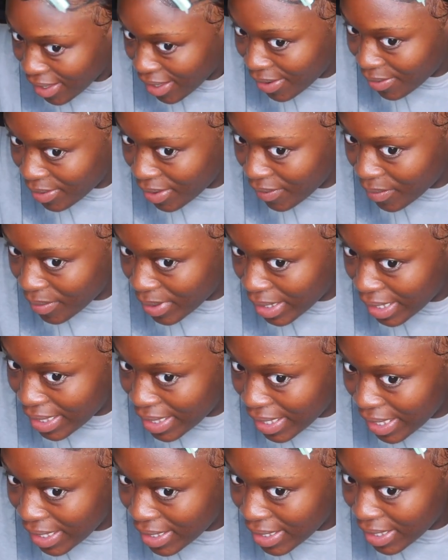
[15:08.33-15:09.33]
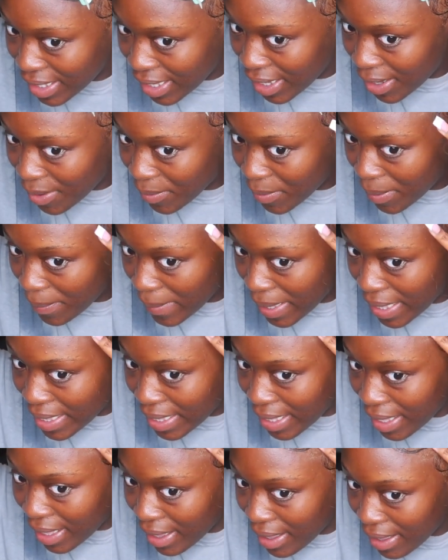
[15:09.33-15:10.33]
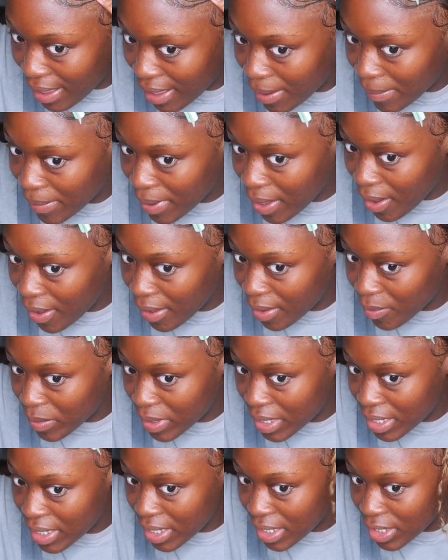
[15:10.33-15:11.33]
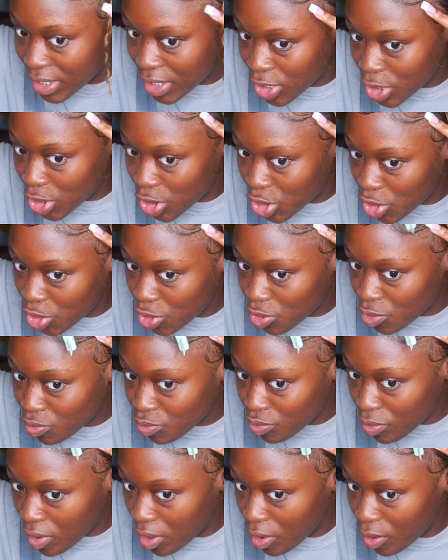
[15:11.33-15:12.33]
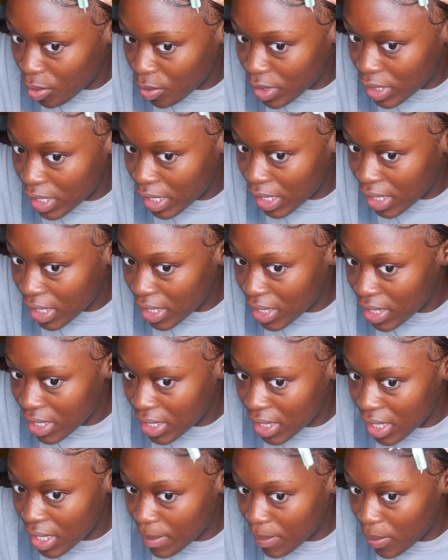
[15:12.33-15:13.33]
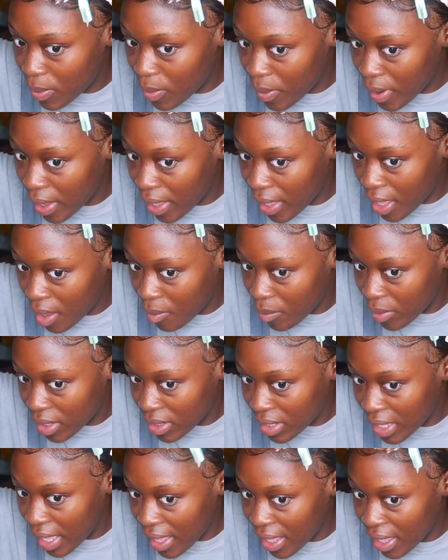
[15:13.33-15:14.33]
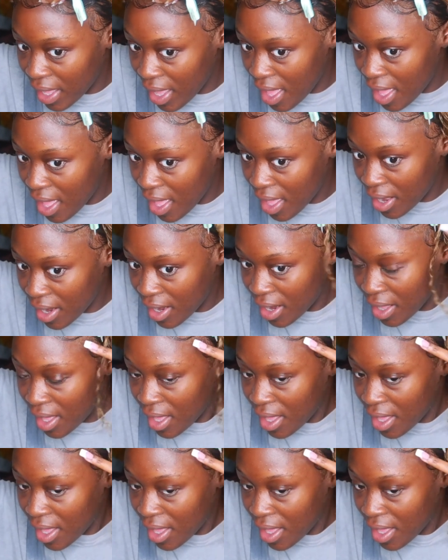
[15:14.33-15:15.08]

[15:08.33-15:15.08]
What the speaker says: I don't even want to touch it. I don't want to mess it up, y'all. It was such a struggle to get to this point. I want to thank God.